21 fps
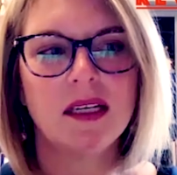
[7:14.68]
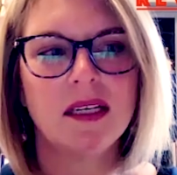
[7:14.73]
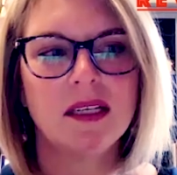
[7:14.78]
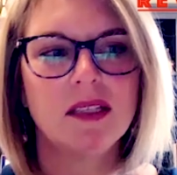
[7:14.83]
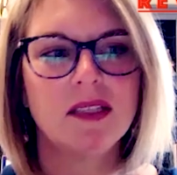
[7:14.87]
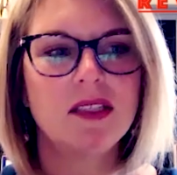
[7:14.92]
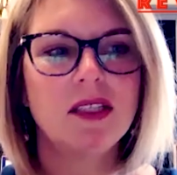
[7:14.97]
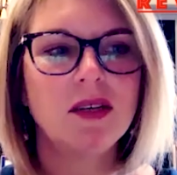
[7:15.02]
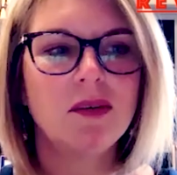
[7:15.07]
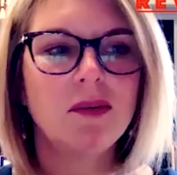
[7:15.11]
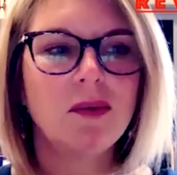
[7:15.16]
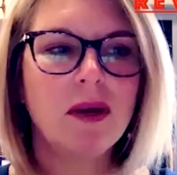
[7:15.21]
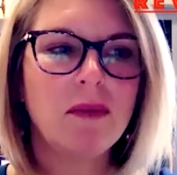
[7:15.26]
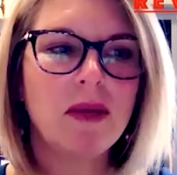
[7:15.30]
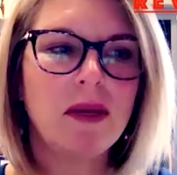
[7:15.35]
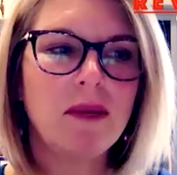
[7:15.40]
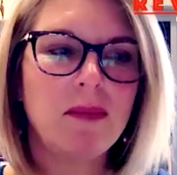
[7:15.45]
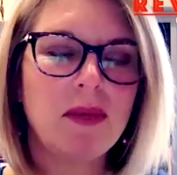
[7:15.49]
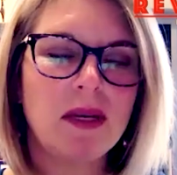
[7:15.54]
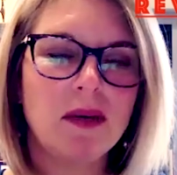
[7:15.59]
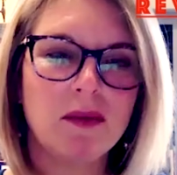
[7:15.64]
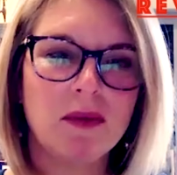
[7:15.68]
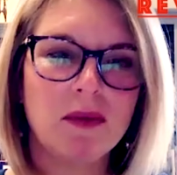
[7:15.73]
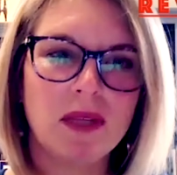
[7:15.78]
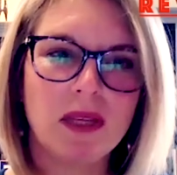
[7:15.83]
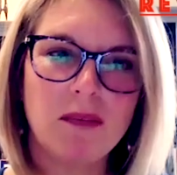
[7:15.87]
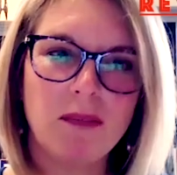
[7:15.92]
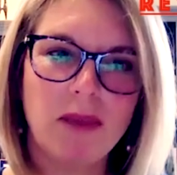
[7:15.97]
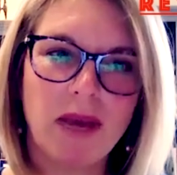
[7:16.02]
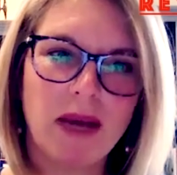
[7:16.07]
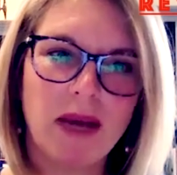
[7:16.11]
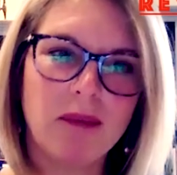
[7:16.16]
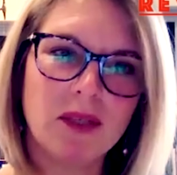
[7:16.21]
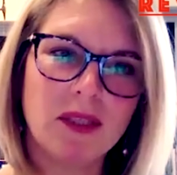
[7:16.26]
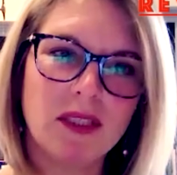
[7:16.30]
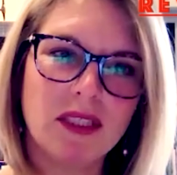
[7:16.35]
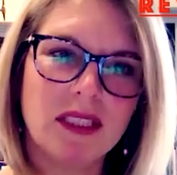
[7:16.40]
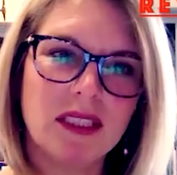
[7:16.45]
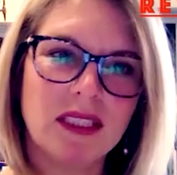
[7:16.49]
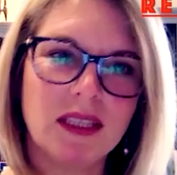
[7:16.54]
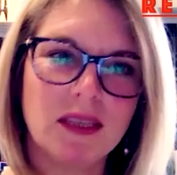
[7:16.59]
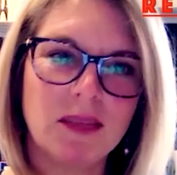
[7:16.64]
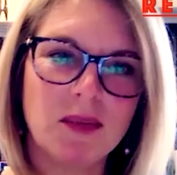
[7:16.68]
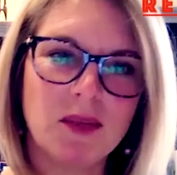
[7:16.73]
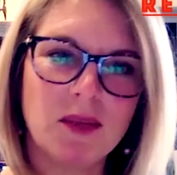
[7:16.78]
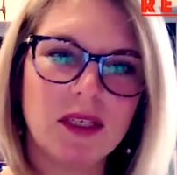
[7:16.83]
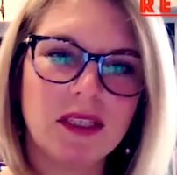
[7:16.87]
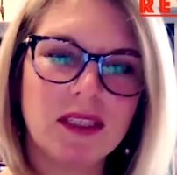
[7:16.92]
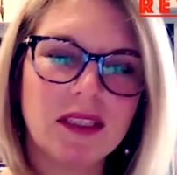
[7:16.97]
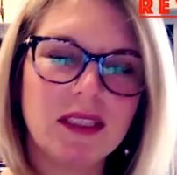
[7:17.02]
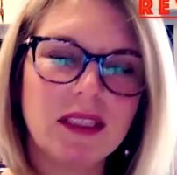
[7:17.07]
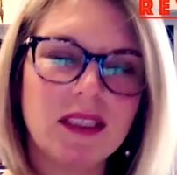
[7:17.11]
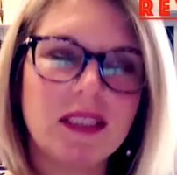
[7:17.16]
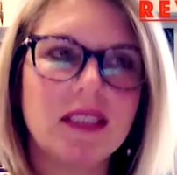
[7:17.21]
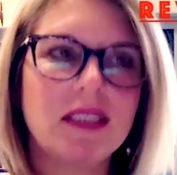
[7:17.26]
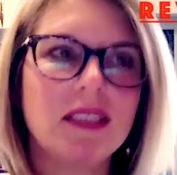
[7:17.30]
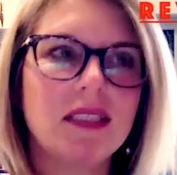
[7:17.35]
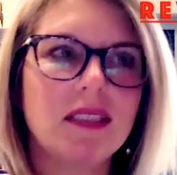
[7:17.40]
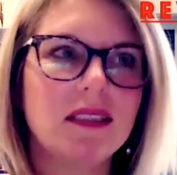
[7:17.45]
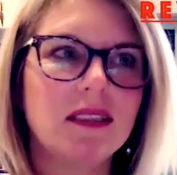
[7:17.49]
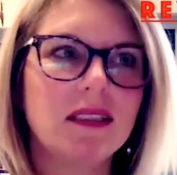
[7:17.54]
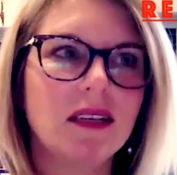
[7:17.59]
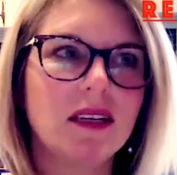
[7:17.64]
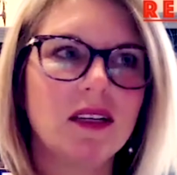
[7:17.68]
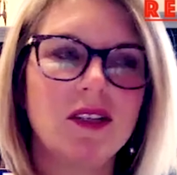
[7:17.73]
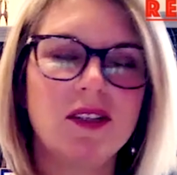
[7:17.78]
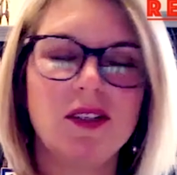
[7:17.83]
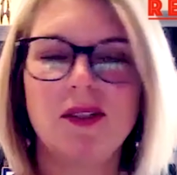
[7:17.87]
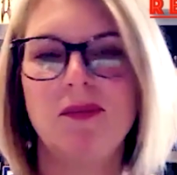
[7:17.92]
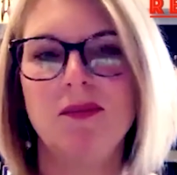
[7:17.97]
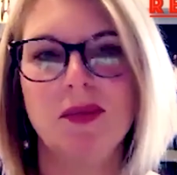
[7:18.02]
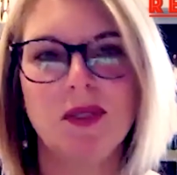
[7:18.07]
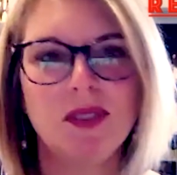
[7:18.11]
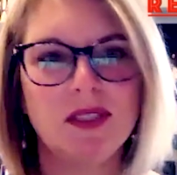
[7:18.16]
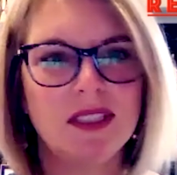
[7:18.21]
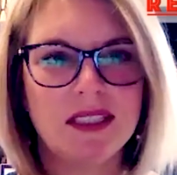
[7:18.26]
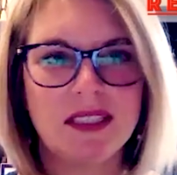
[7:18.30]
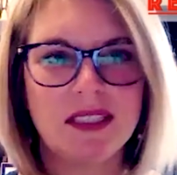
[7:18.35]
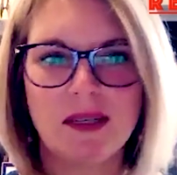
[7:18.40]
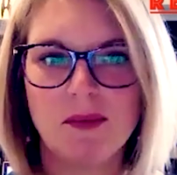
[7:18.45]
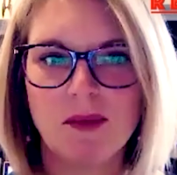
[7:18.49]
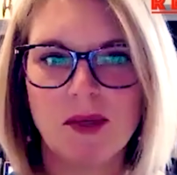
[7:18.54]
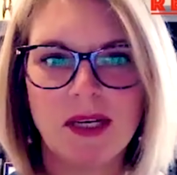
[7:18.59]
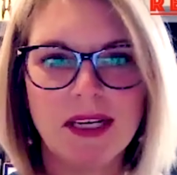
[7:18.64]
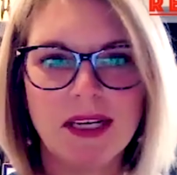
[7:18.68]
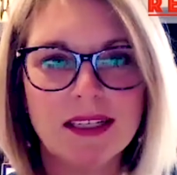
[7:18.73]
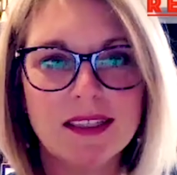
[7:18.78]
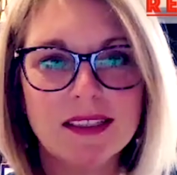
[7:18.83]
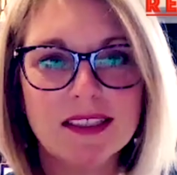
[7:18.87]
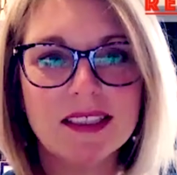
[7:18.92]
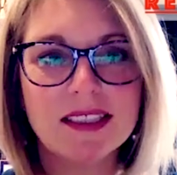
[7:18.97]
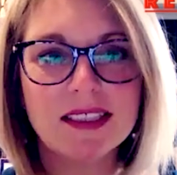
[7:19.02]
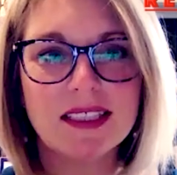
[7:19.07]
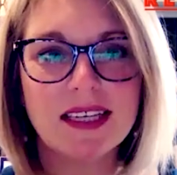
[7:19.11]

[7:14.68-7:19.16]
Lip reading: So what may be a really bad book to someone is a good book to someone else.